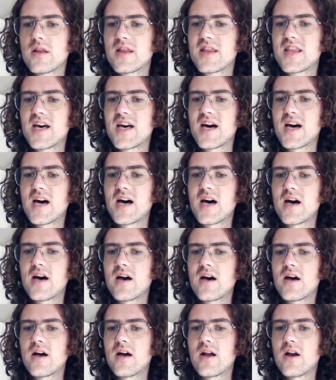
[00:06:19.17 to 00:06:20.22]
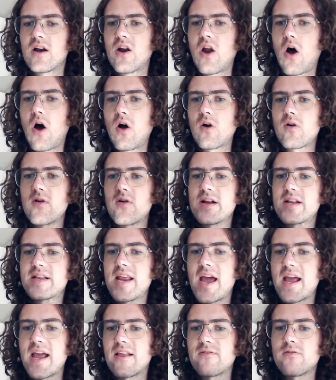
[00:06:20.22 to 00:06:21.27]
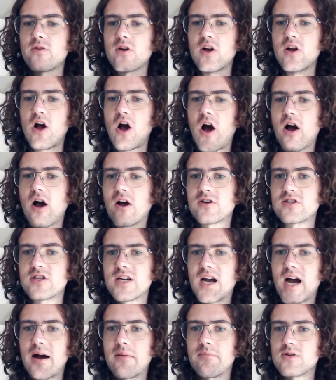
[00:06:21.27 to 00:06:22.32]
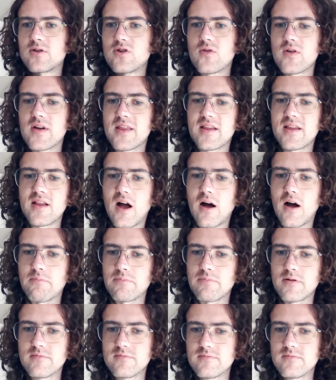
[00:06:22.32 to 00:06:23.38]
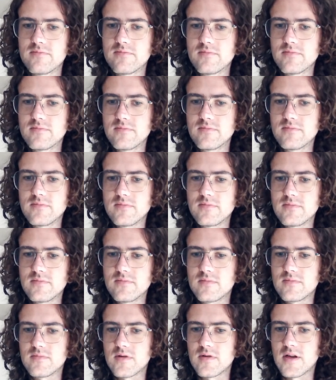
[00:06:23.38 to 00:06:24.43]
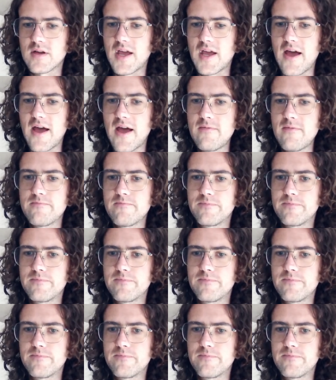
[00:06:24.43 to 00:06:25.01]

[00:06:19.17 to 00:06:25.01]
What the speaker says: the longer it takes for the car to come to a stop. Okay?